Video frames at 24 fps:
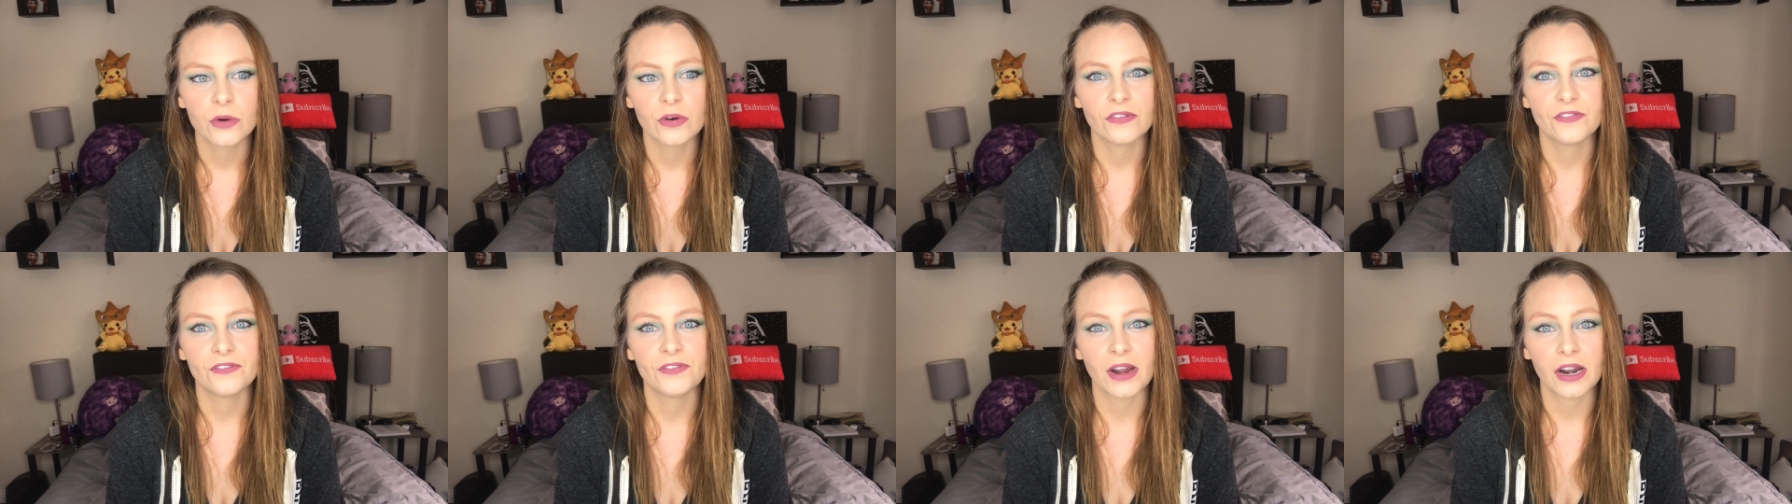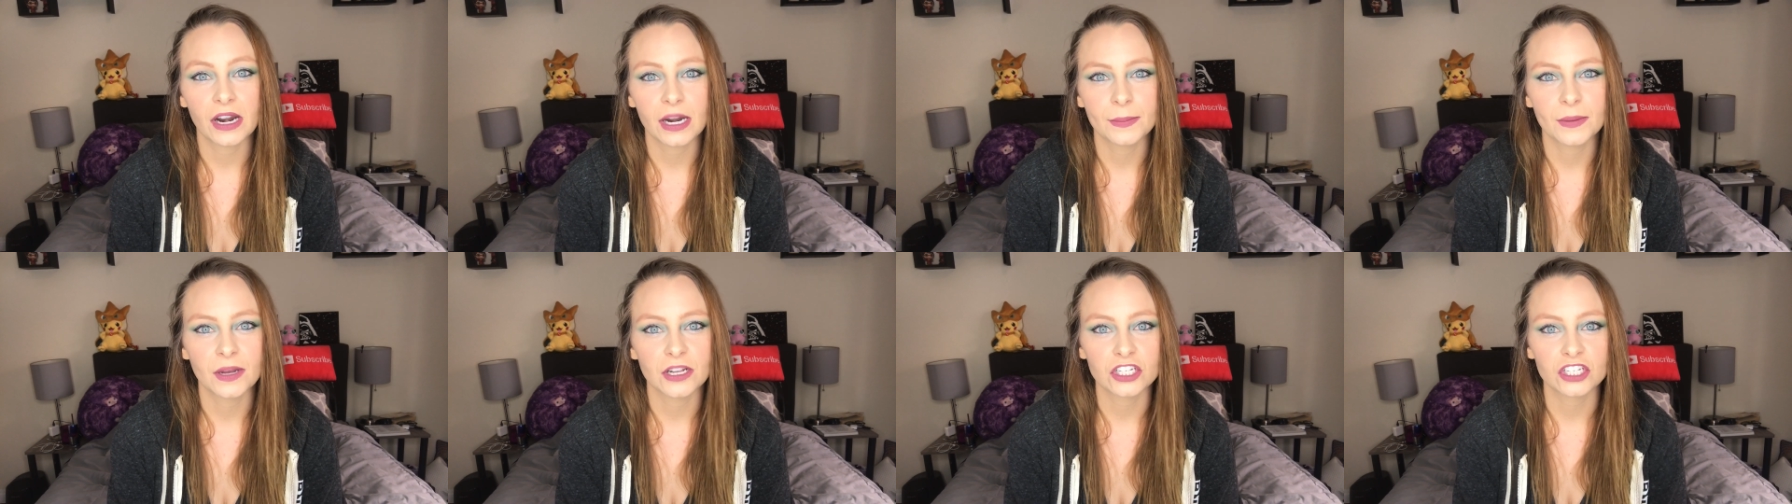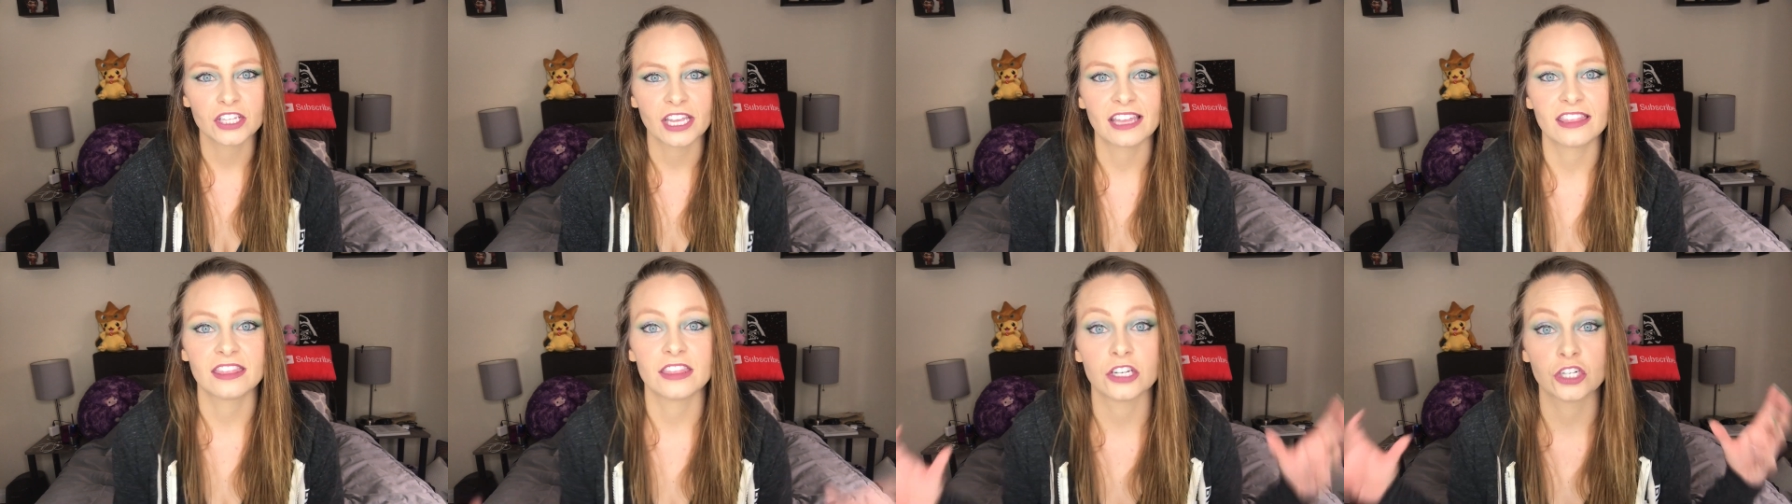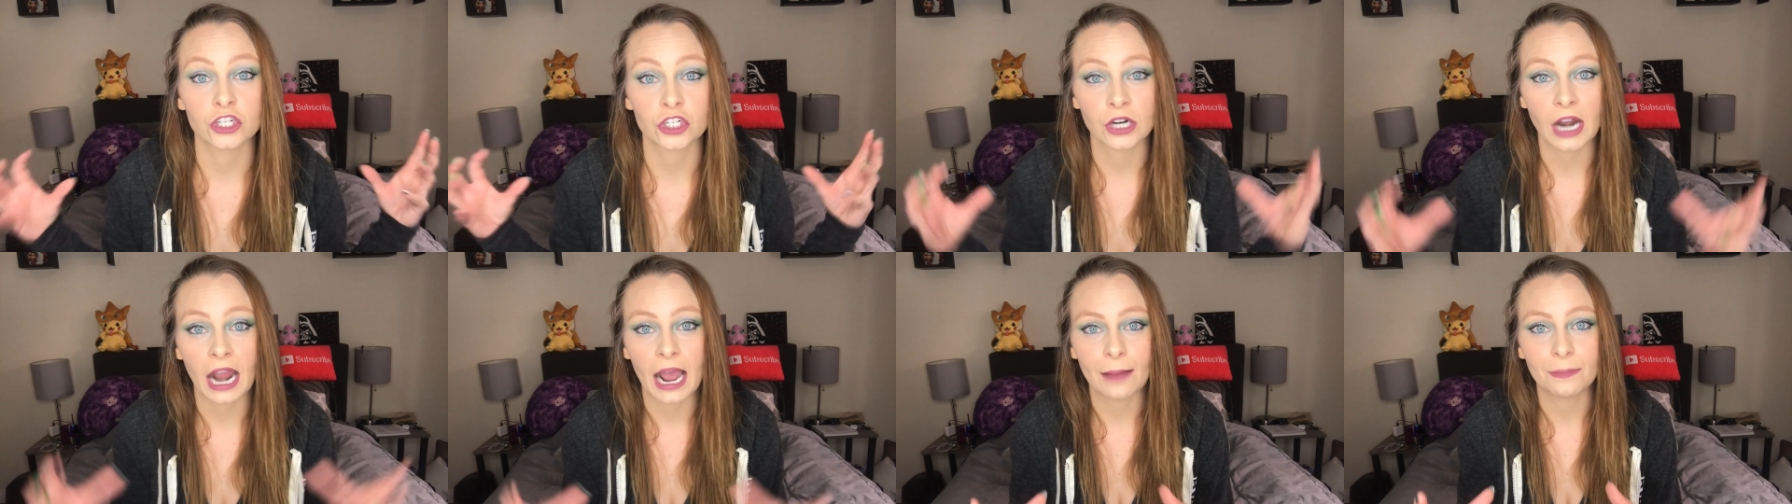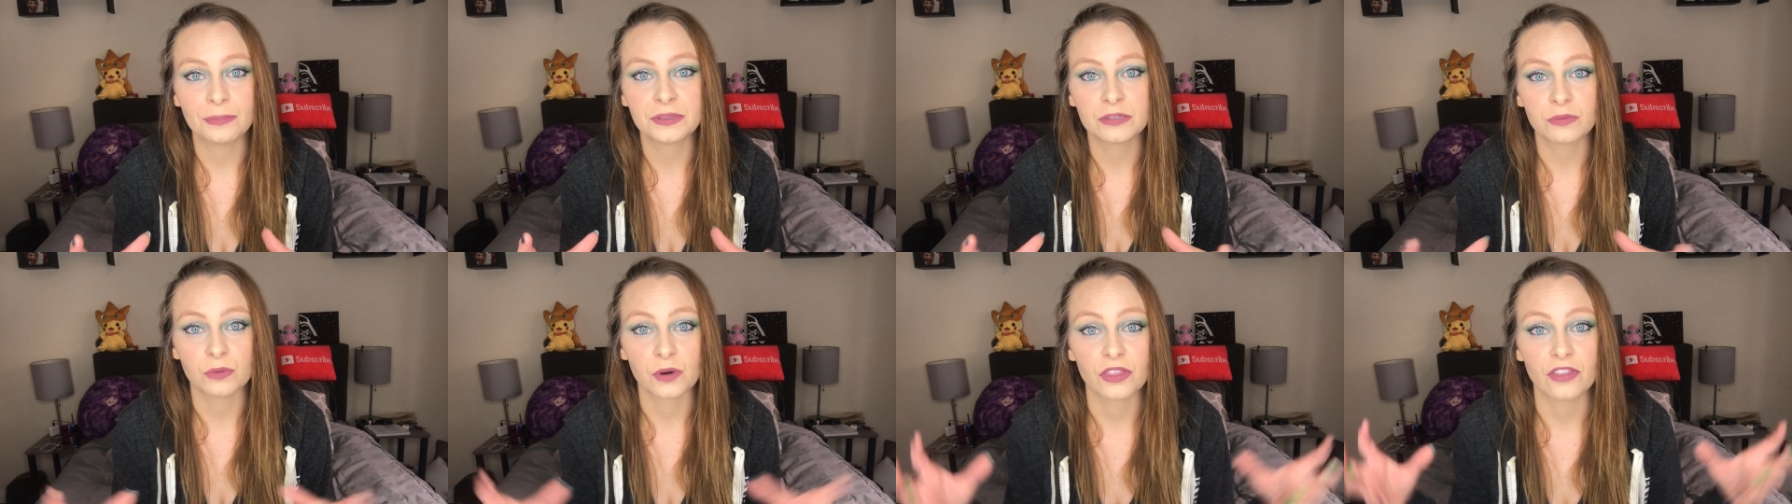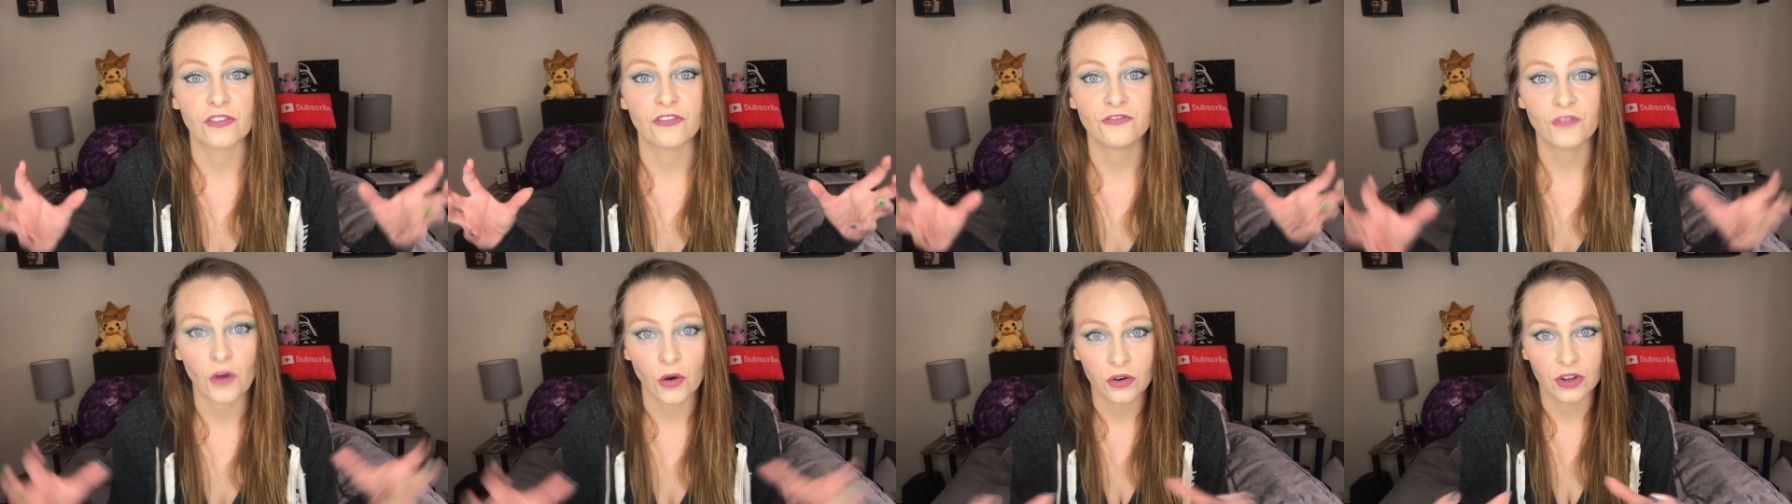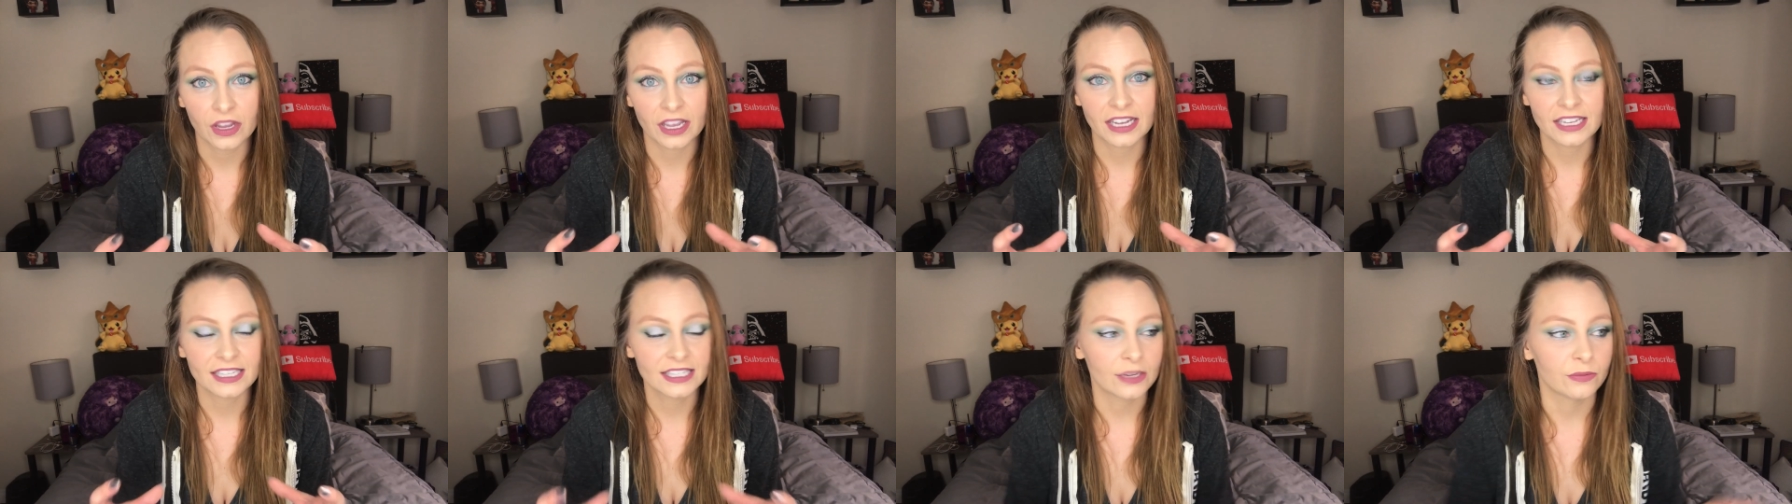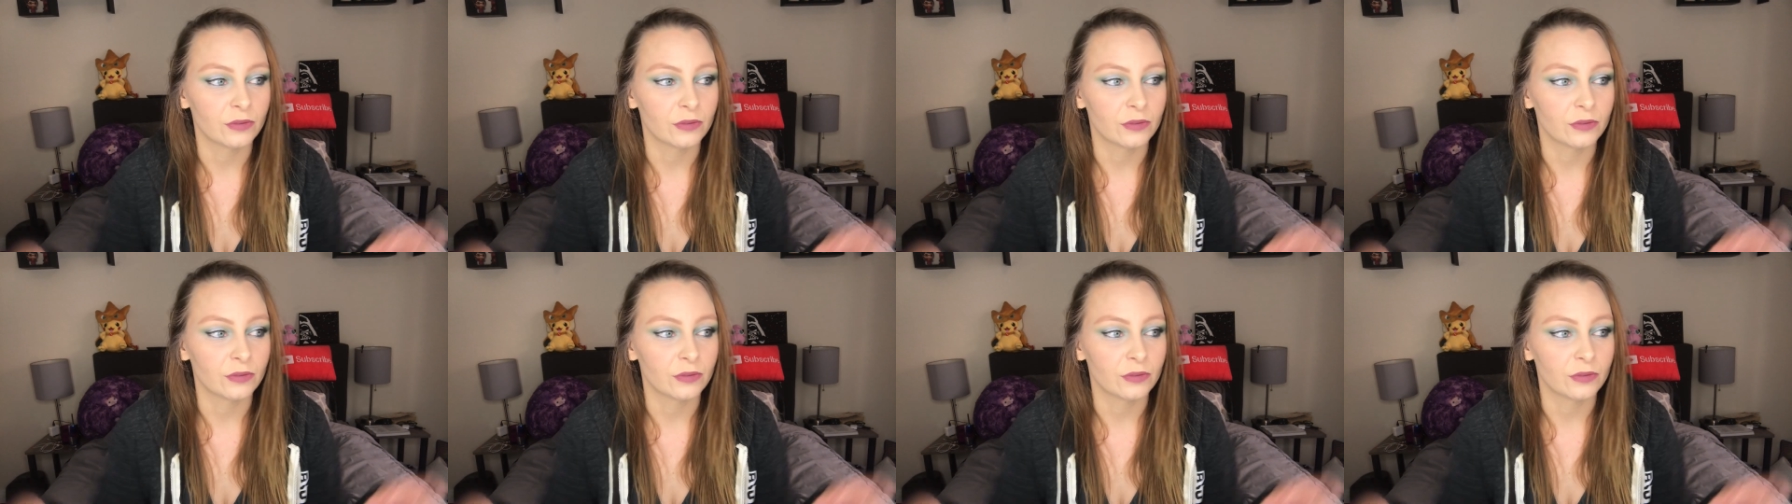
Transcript: were very much like the traps were the focus,